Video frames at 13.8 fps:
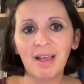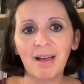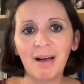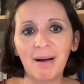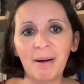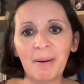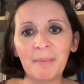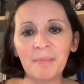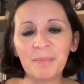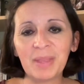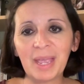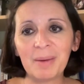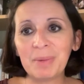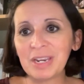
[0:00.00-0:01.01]

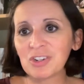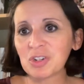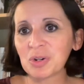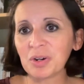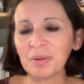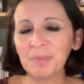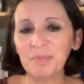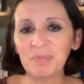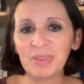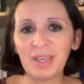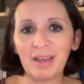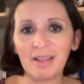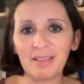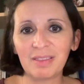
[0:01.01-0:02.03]
and make sure
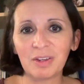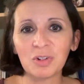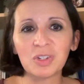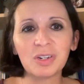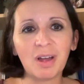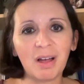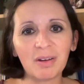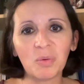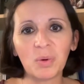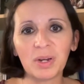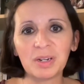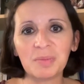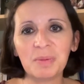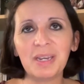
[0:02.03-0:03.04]
that there's not
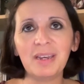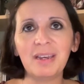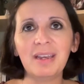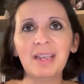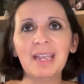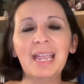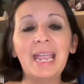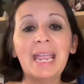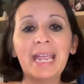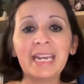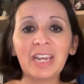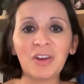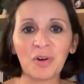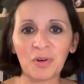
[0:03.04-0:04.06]
going to be
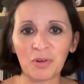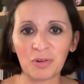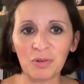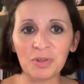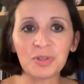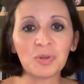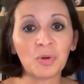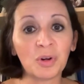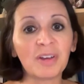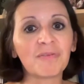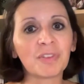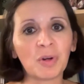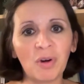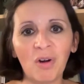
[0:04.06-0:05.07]
any hurdles, or
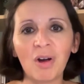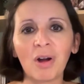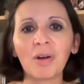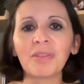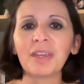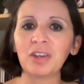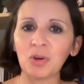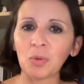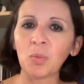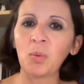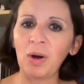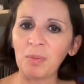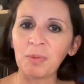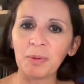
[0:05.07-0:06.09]
if there are, that you're
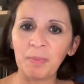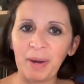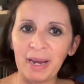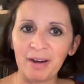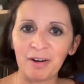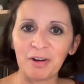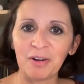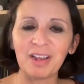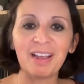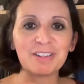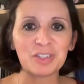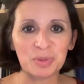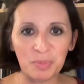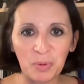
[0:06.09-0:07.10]
well prepared
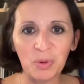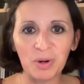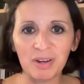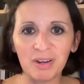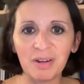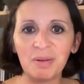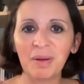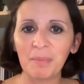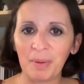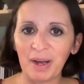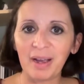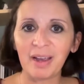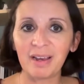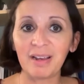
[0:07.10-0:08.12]
and supported
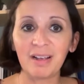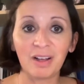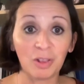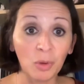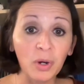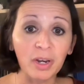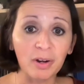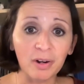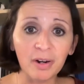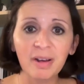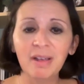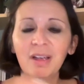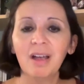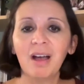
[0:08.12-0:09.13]
by a lawyer
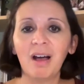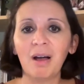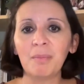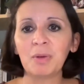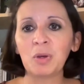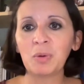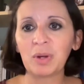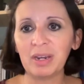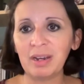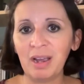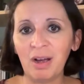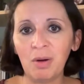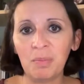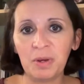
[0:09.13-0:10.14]
who can
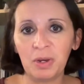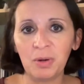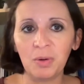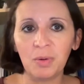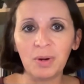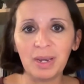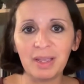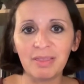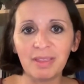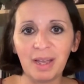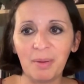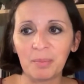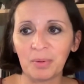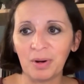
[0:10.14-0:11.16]
help you in
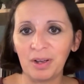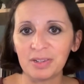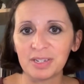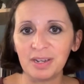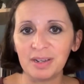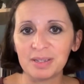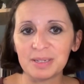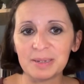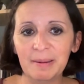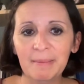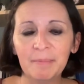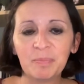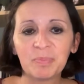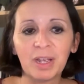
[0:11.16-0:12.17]
that process.
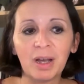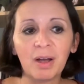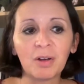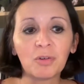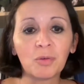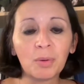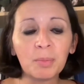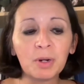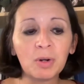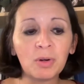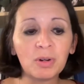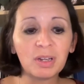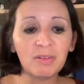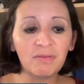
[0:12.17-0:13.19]

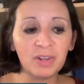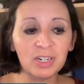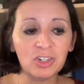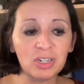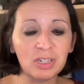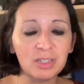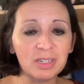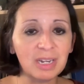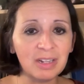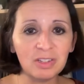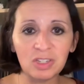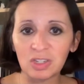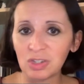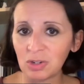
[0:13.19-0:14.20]
Criminal convictions
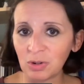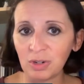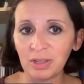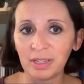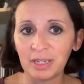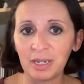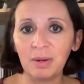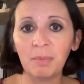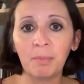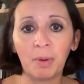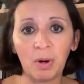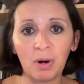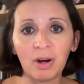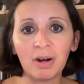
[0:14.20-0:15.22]
can certainly
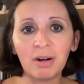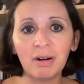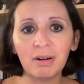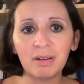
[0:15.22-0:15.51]
bar